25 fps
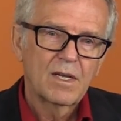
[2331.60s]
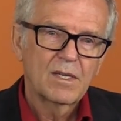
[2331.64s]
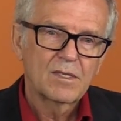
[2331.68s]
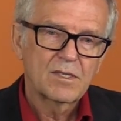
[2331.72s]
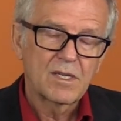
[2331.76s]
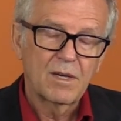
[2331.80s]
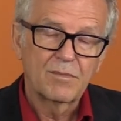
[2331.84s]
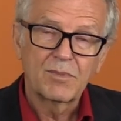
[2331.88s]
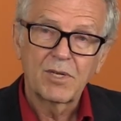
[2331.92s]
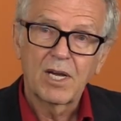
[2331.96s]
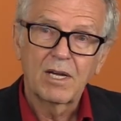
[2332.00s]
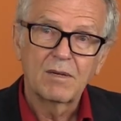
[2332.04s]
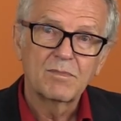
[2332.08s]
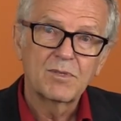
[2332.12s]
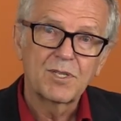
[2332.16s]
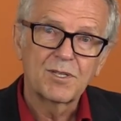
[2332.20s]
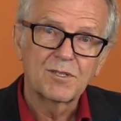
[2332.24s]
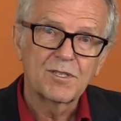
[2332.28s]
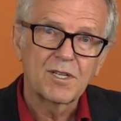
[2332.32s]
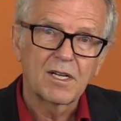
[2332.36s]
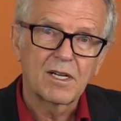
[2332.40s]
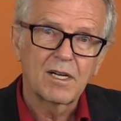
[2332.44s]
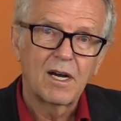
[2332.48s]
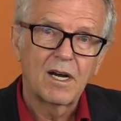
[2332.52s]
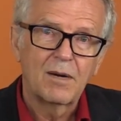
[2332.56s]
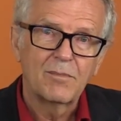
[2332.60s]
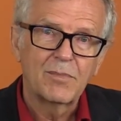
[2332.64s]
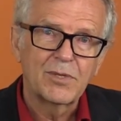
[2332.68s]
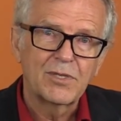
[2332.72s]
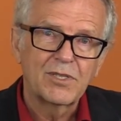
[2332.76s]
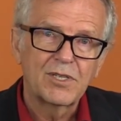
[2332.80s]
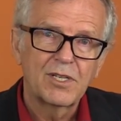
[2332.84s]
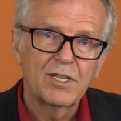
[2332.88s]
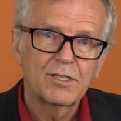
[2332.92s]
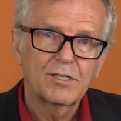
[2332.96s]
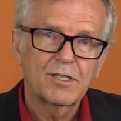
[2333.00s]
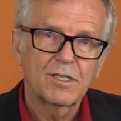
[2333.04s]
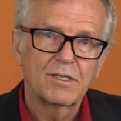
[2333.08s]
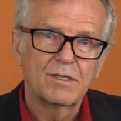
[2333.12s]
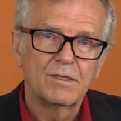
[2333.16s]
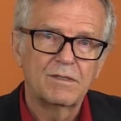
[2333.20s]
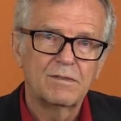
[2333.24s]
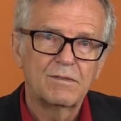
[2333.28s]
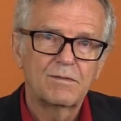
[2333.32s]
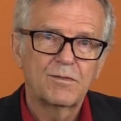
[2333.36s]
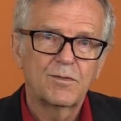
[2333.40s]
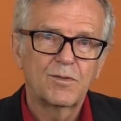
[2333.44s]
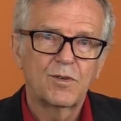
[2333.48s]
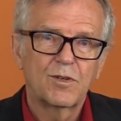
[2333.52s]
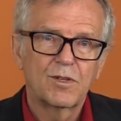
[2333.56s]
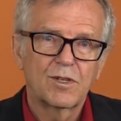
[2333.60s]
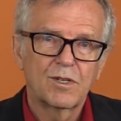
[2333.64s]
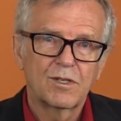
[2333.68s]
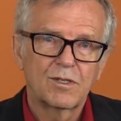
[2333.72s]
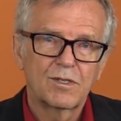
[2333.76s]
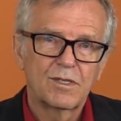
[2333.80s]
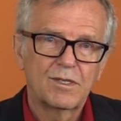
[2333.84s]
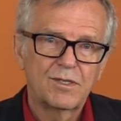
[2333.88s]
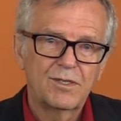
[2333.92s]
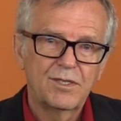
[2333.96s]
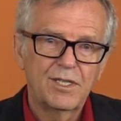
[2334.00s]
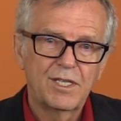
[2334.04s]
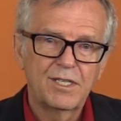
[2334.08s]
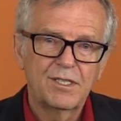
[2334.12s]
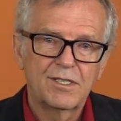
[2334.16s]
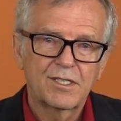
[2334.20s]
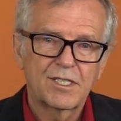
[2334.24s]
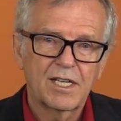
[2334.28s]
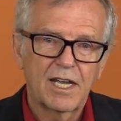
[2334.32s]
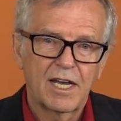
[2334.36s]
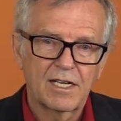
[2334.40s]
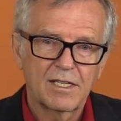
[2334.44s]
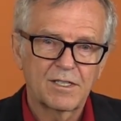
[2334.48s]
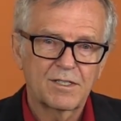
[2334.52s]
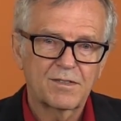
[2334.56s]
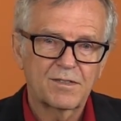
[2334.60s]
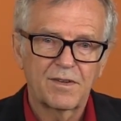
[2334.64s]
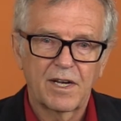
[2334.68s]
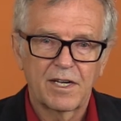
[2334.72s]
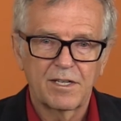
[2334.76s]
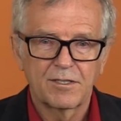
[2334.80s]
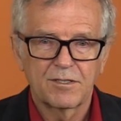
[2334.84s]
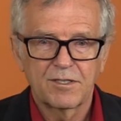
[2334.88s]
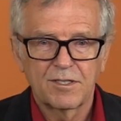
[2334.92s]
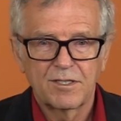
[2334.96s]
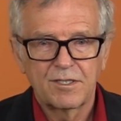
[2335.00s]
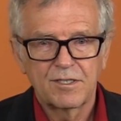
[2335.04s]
Sometimes there's a competition for need satisfiers,